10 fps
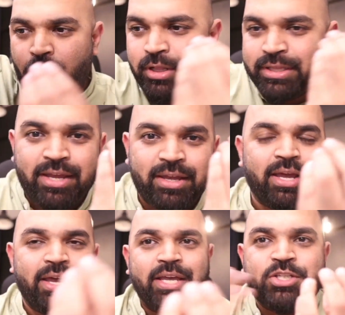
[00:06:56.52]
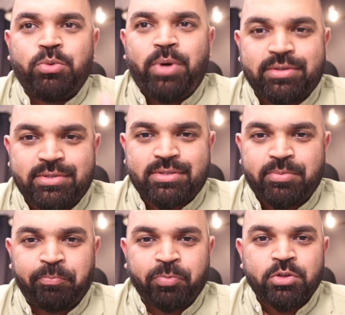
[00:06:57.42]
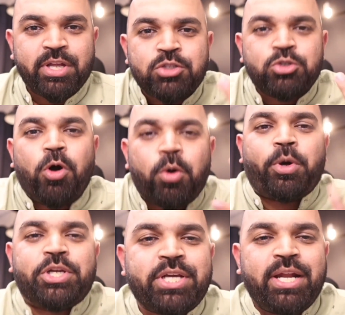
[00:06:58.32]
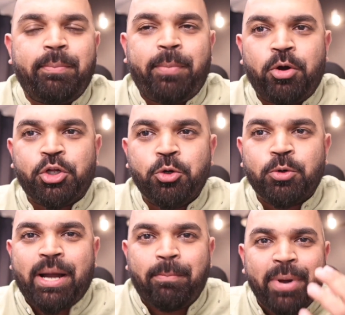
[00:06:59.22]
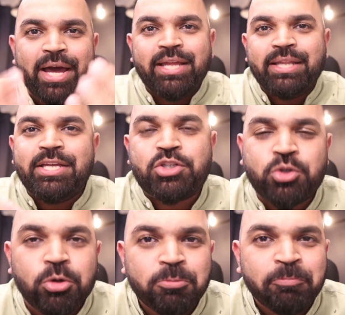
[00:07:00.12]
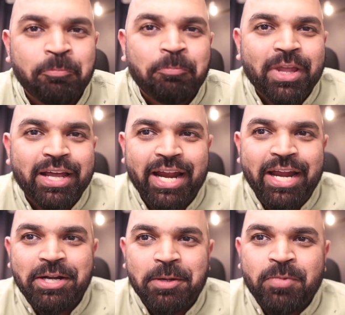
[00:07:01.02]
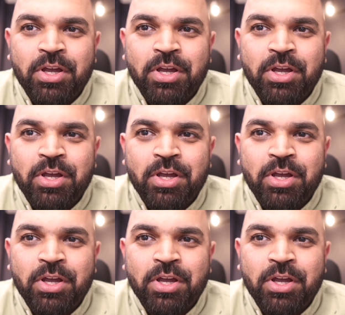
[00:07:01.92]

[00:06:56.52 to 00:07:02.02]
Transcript: thing is UX. So there is no question about you comparing these two, right?